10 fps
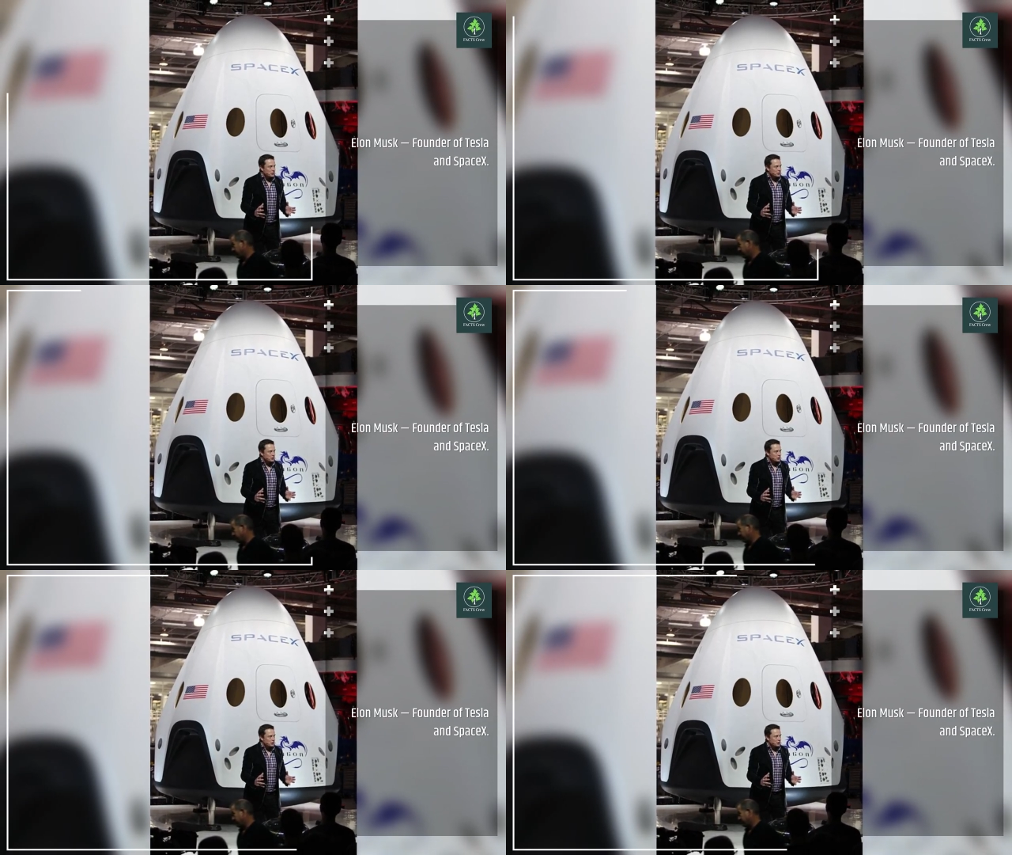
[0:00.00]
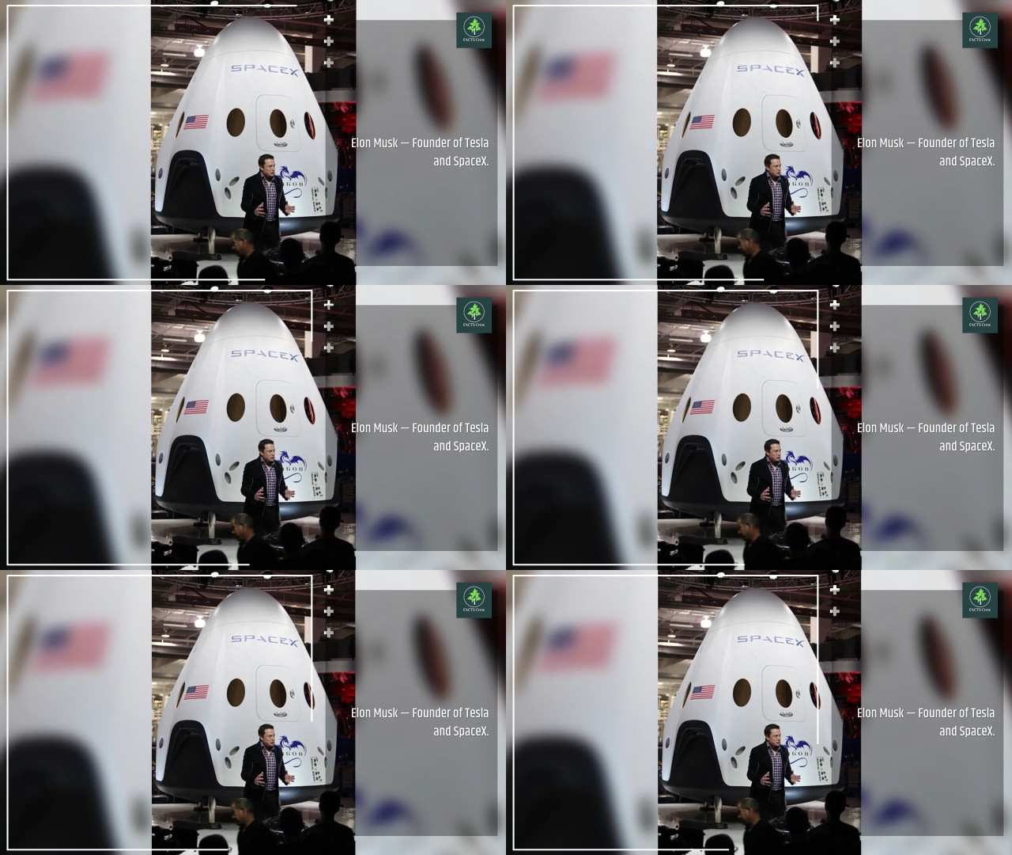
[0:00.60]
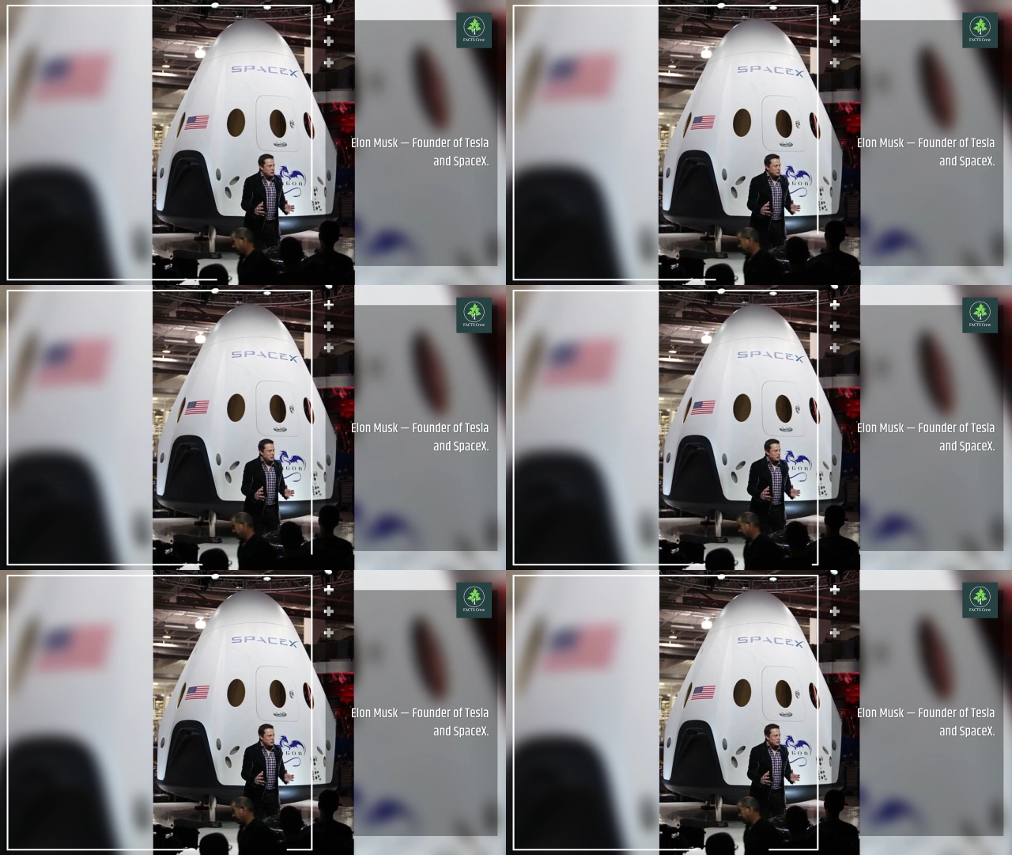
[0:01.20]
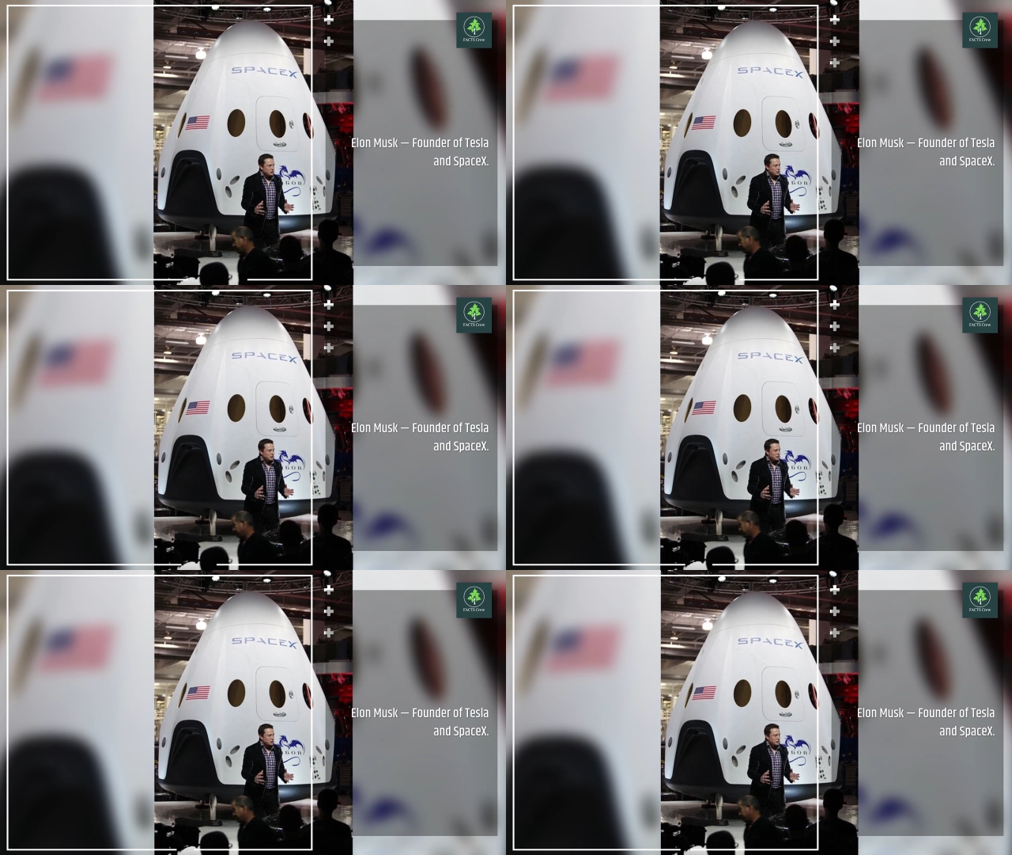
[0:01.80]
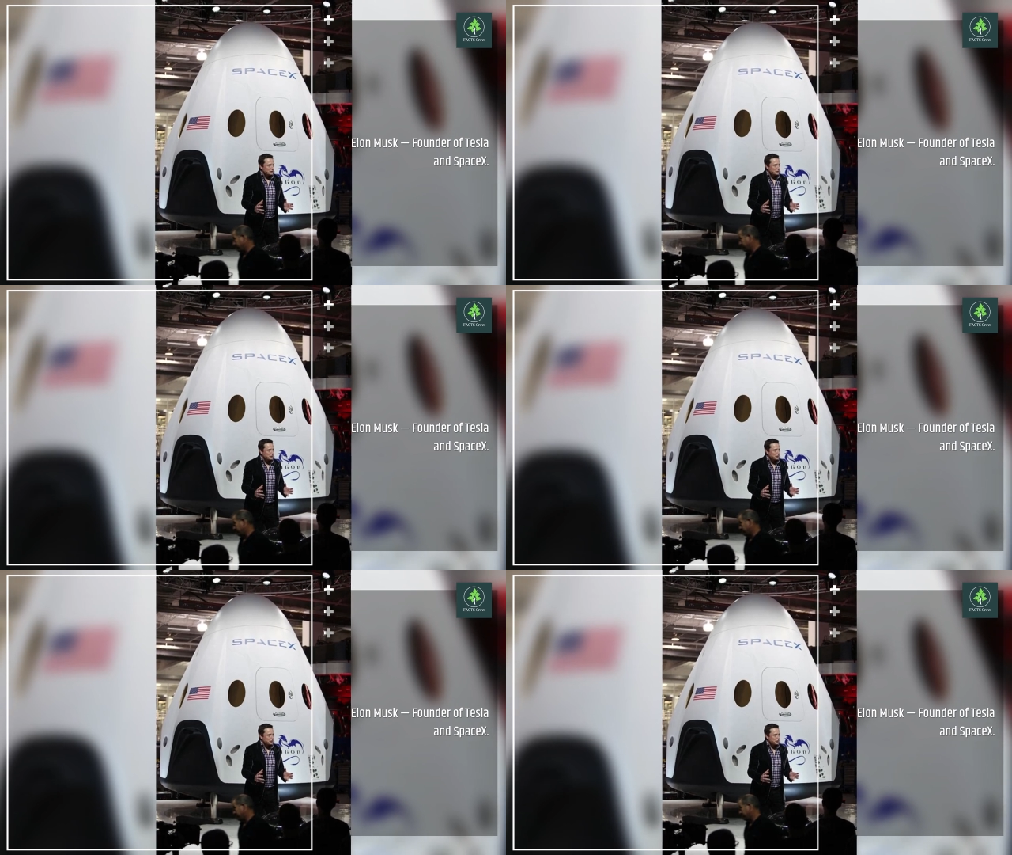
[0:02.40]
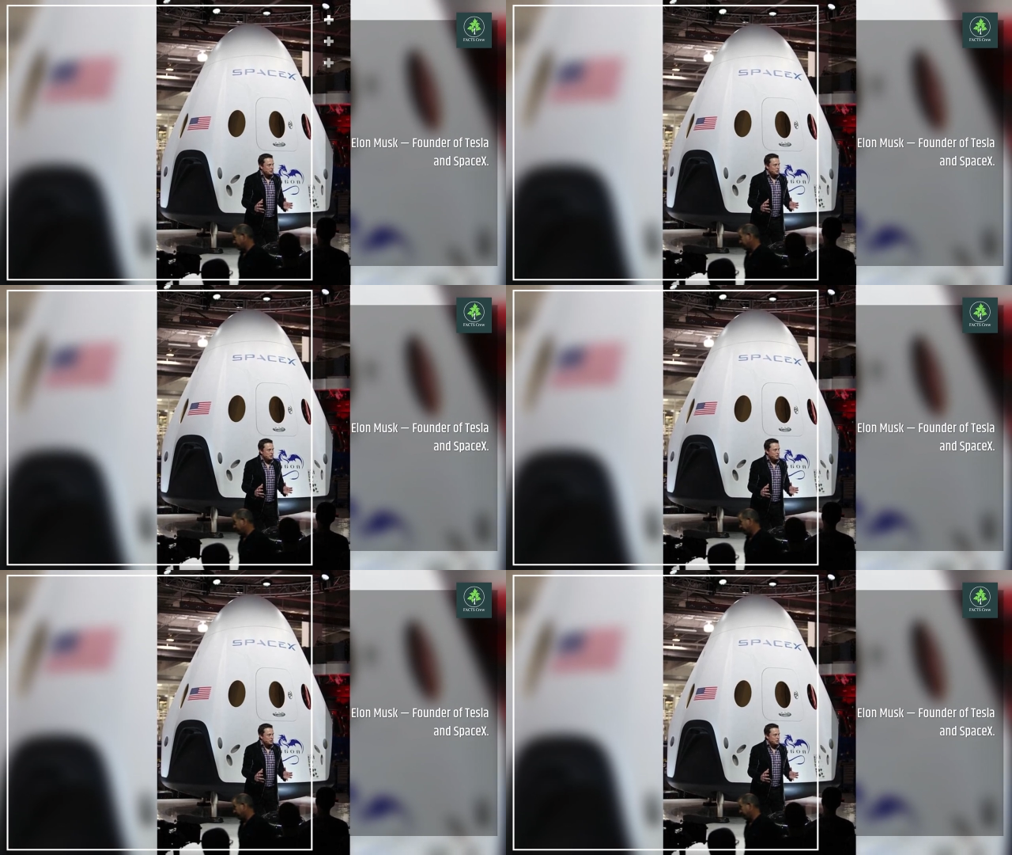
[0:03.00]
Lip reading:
(no speaker visible)